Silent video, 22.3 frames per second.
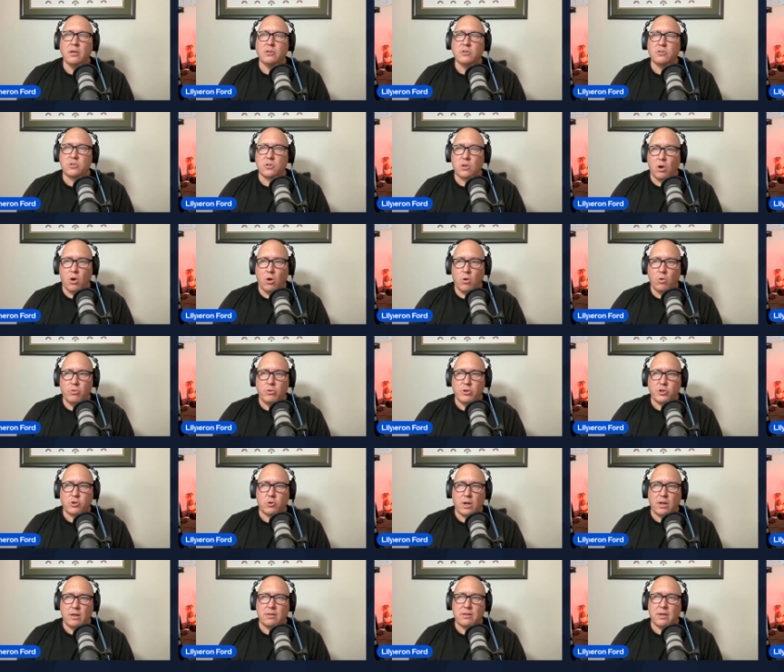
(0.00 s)
So the
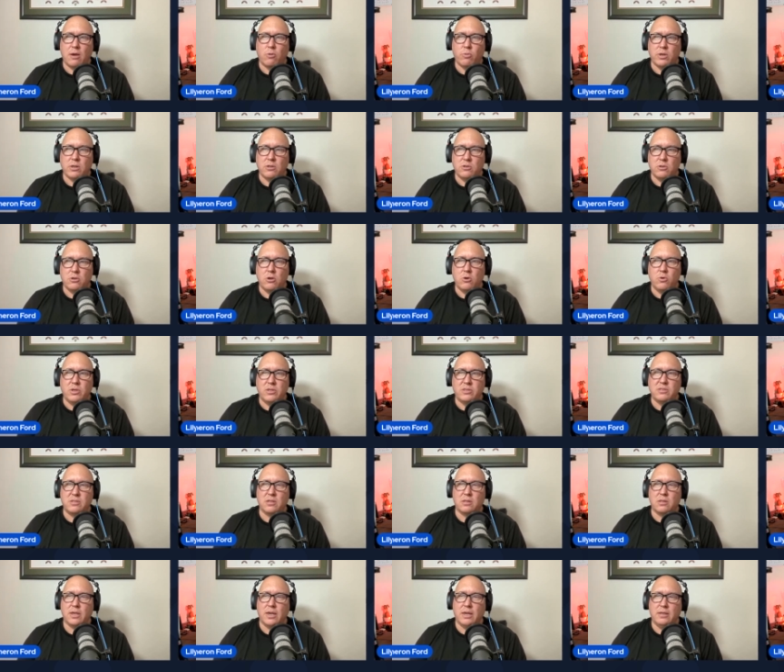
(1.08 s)
training that we do is
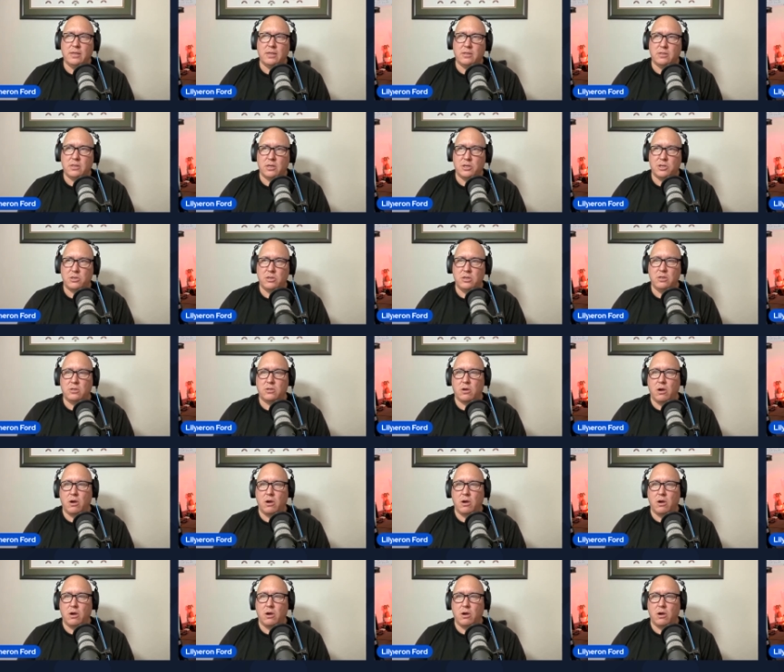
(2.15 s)
delayed conditioning.